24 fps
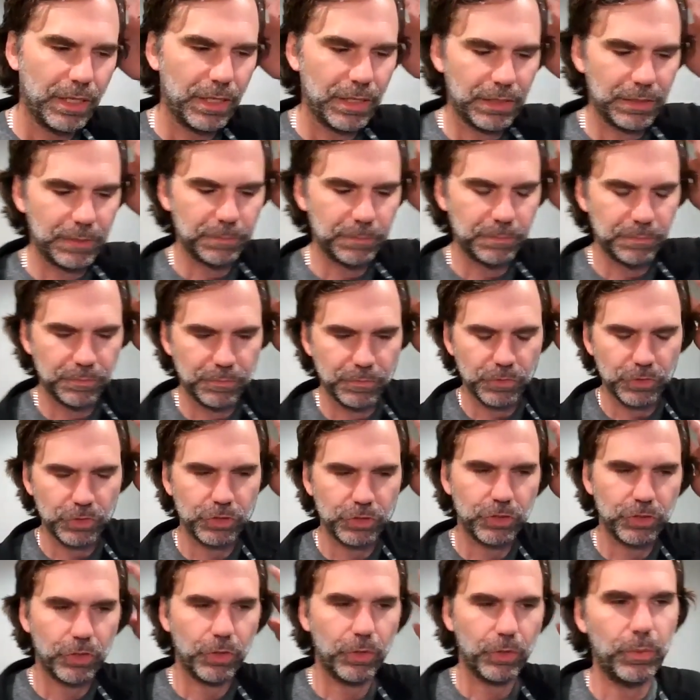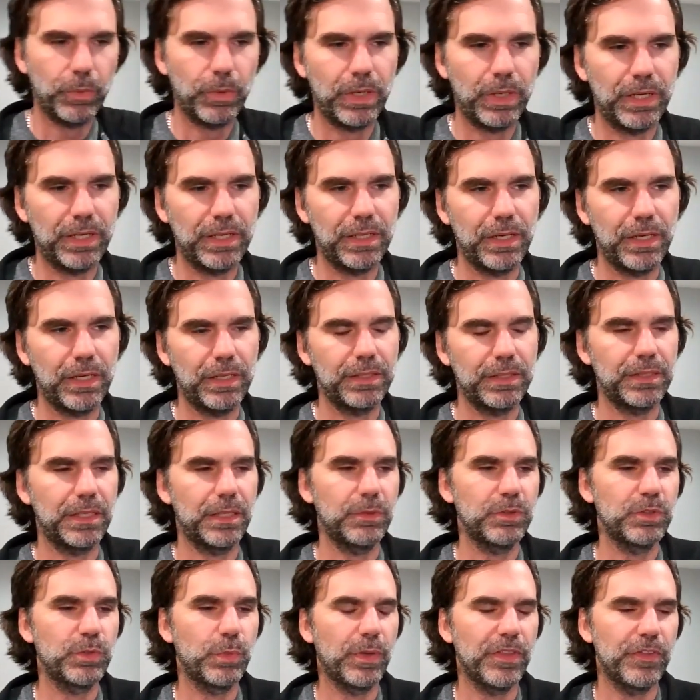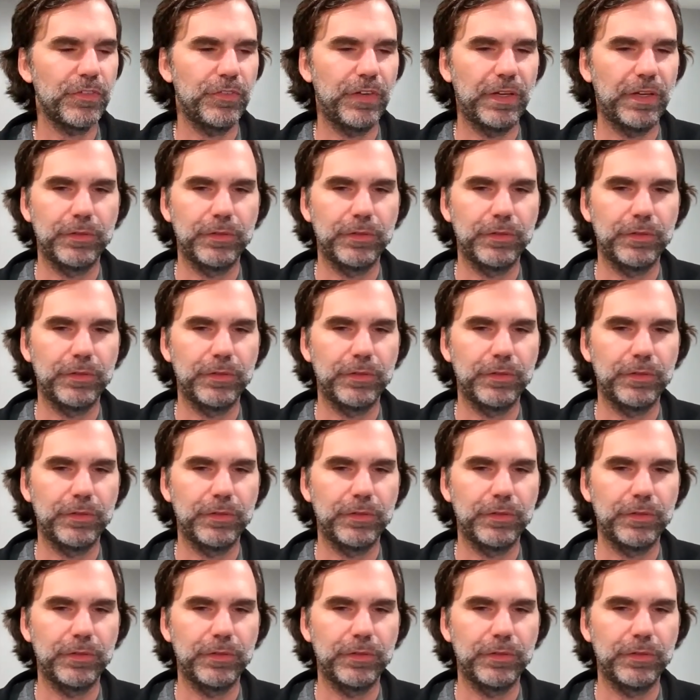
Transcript: I was one of the